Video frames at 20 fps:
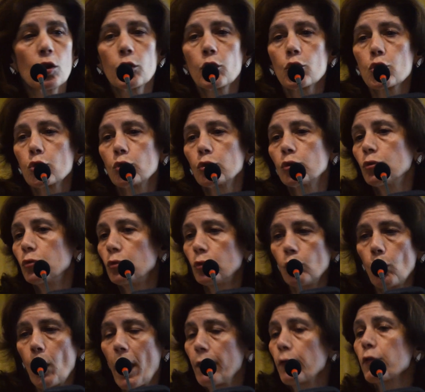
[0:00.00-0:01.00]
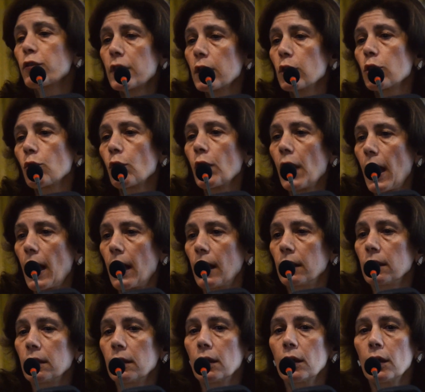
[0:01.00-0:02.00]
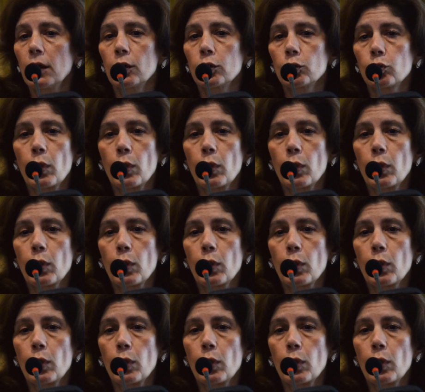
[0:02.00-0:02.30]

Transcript: you should do everything you can